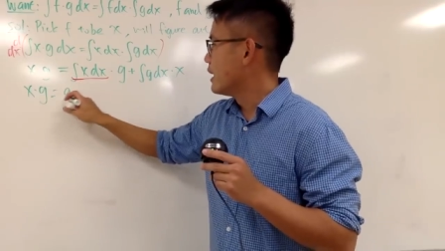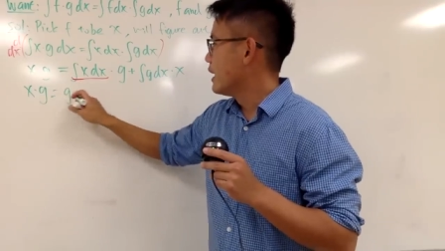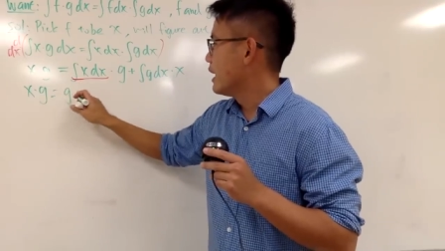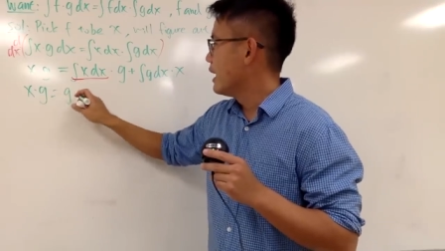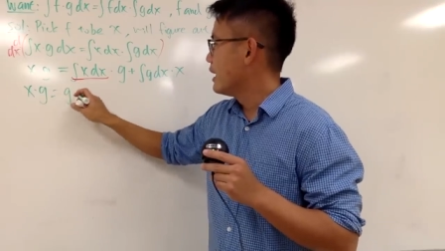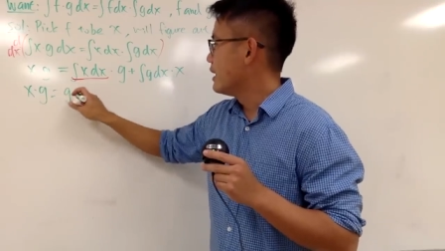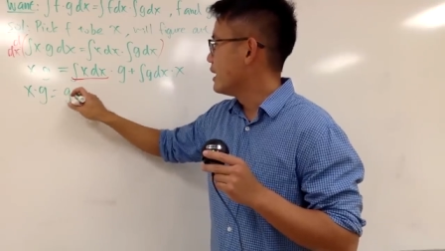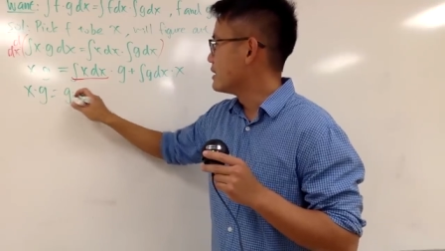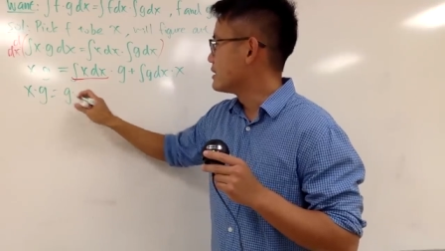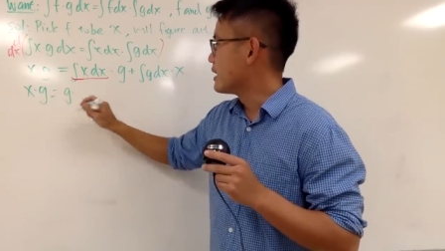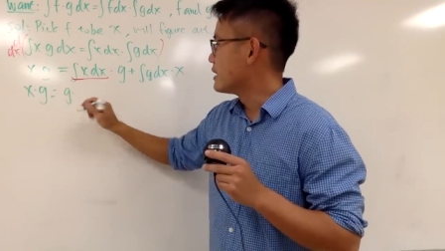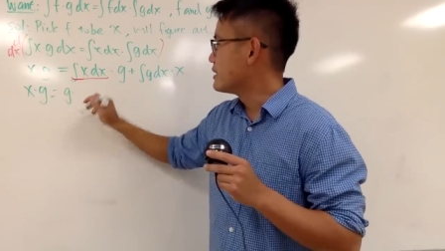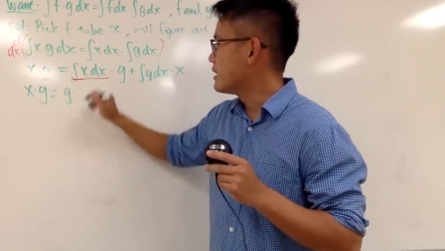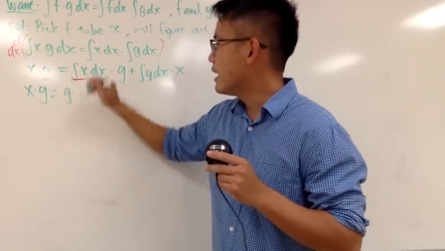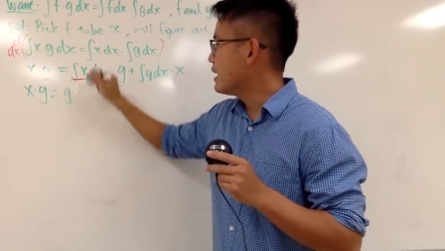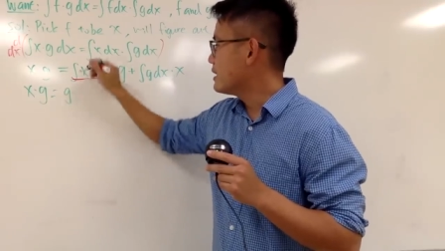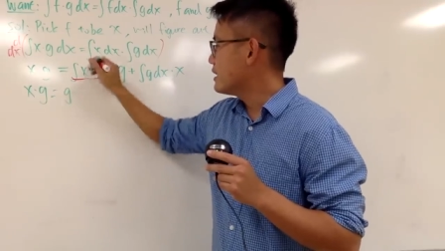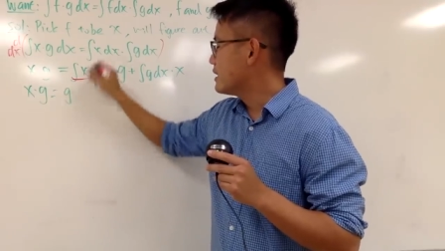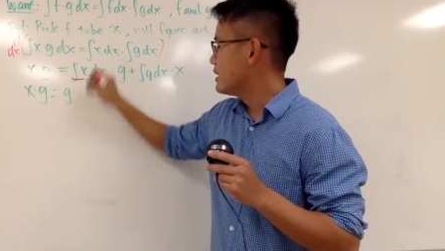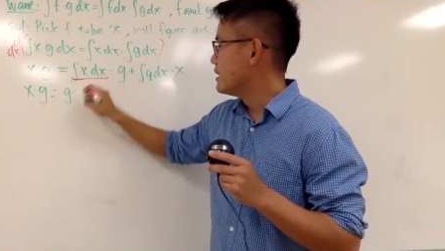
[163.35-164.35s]
And as I
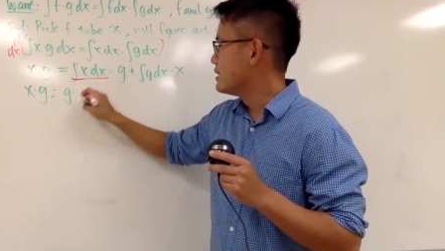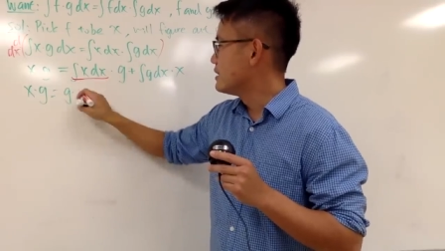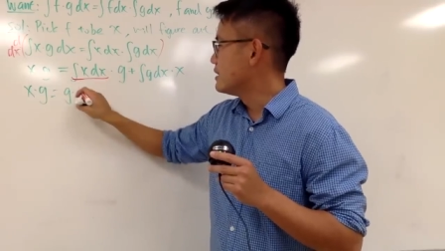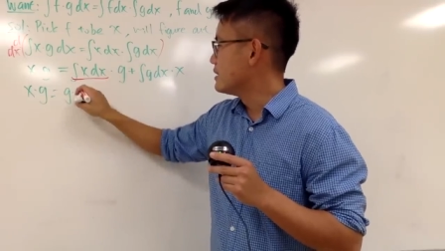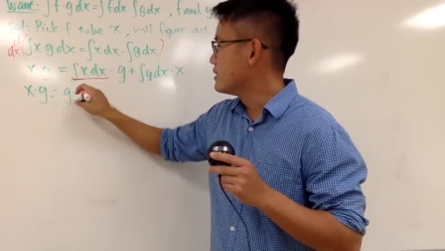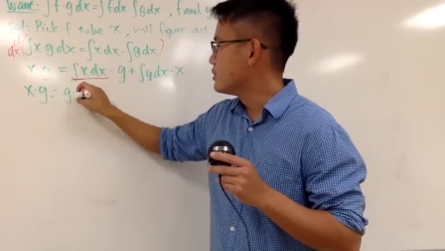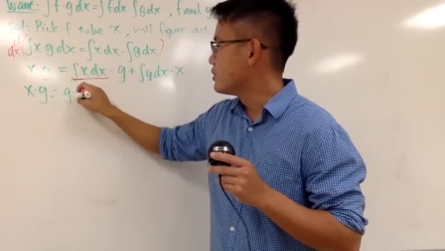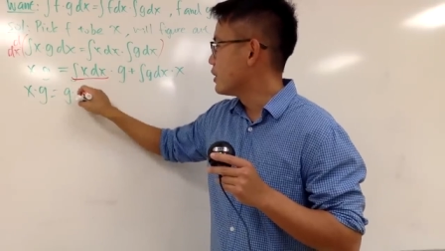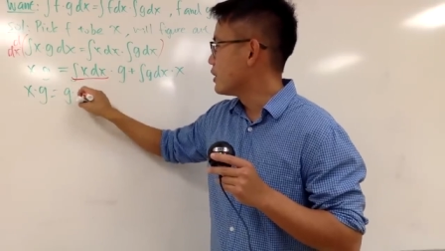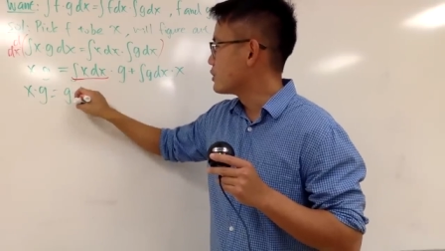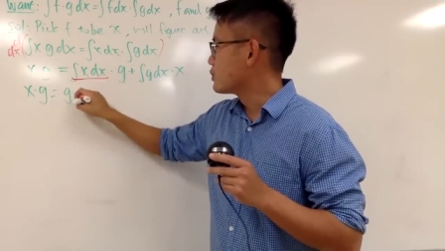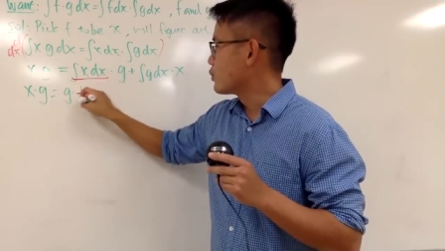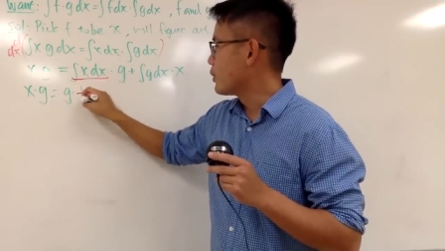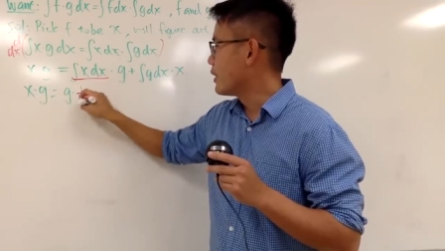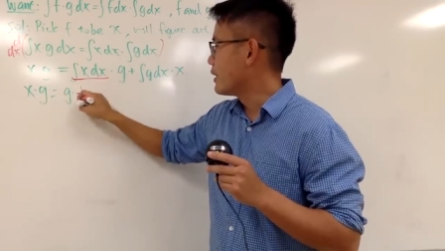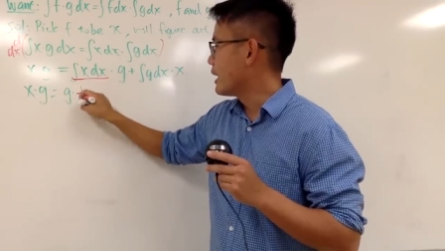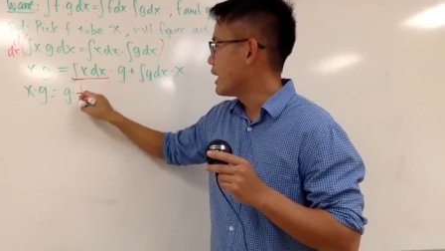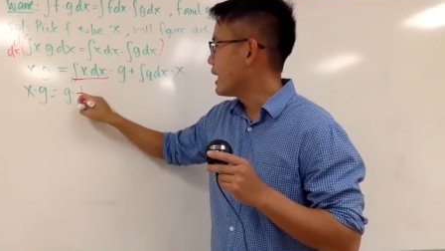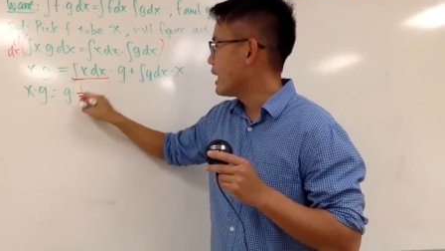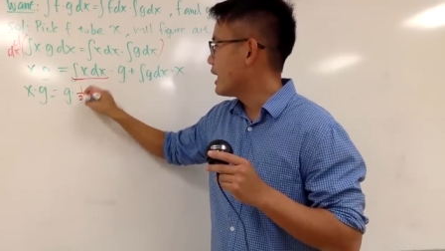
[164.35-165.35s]
said, this is just
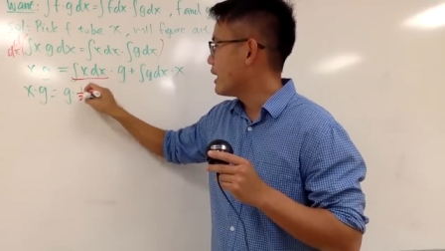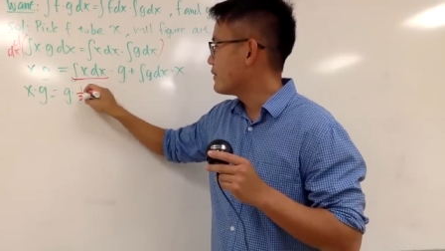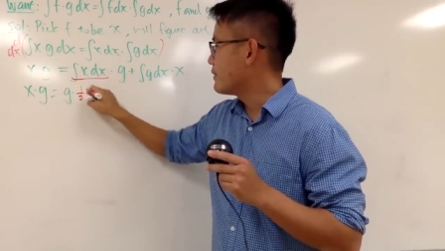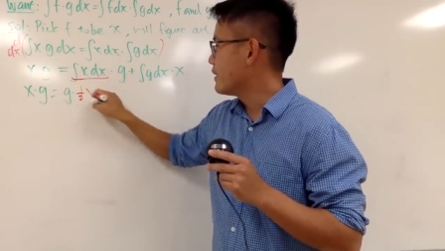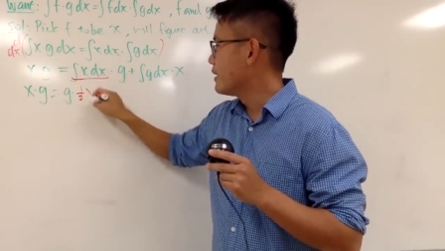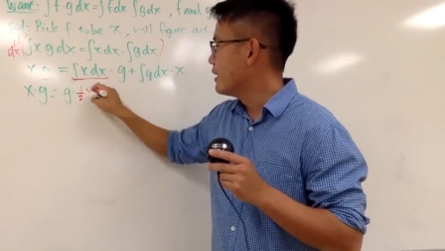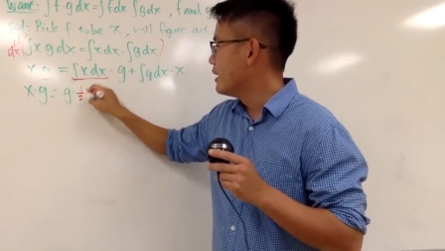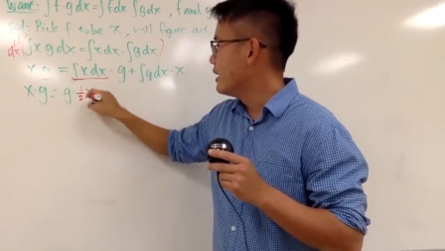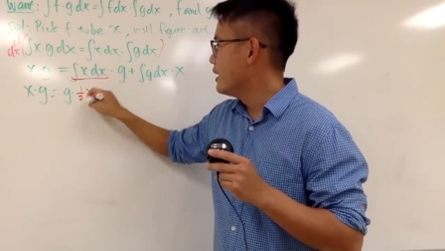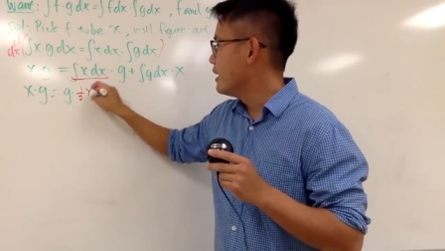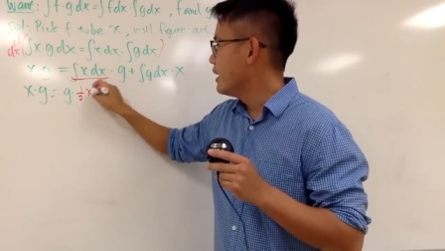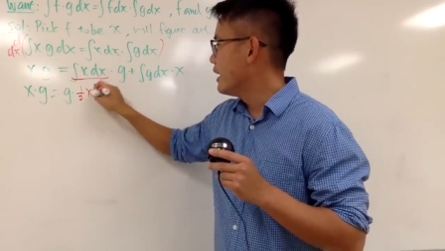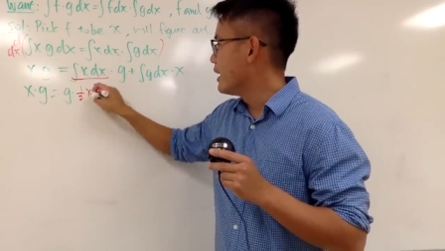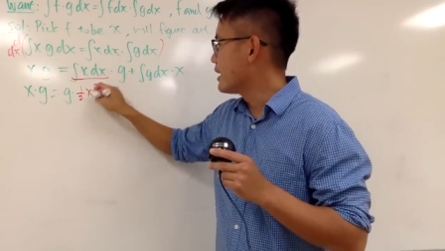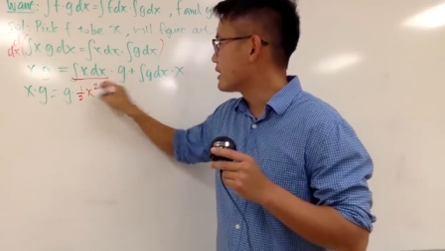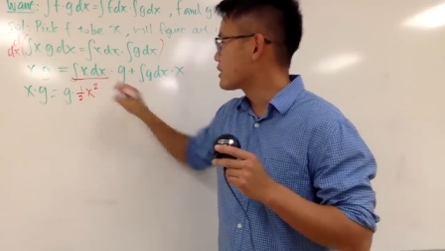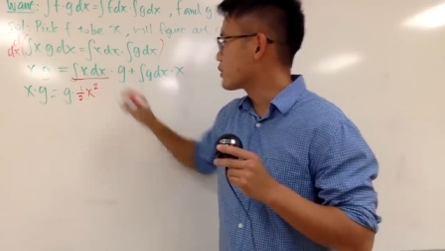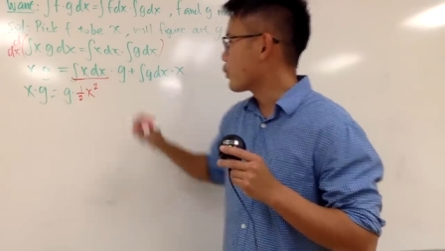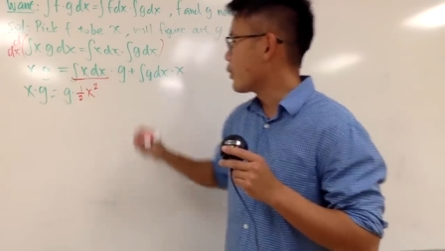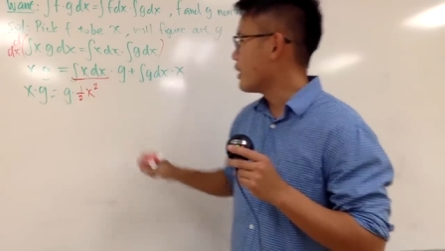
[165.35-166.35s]
1/2
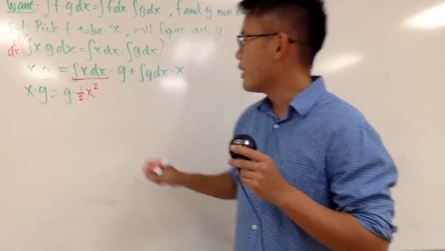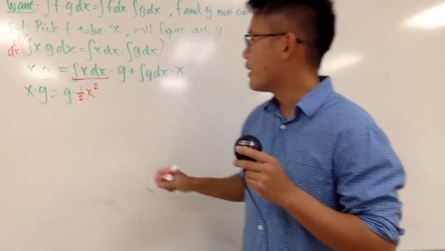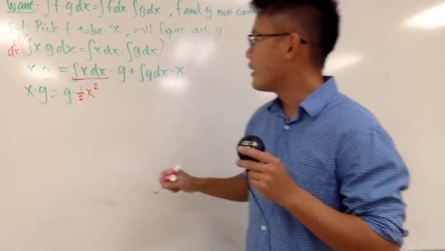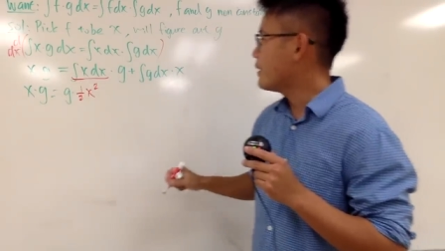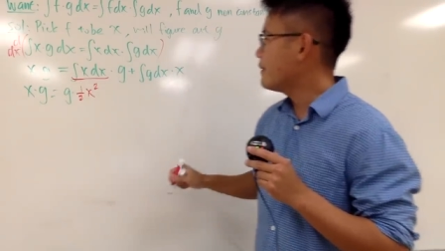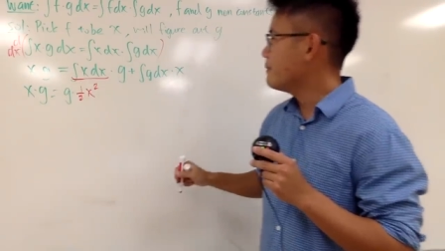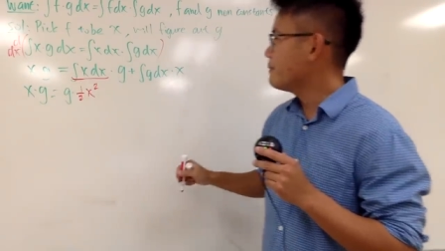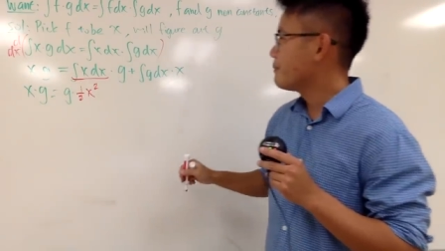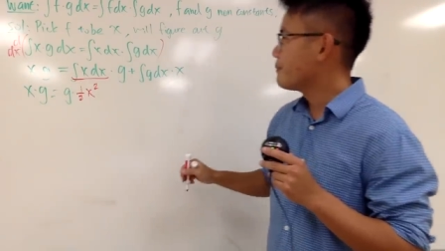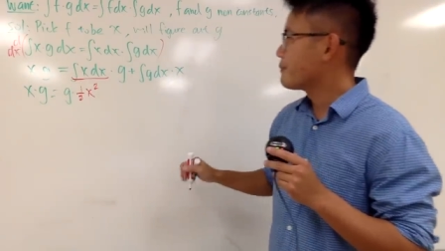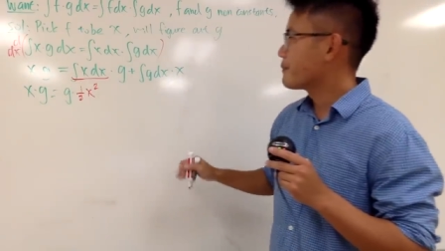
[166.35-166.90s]
x squared.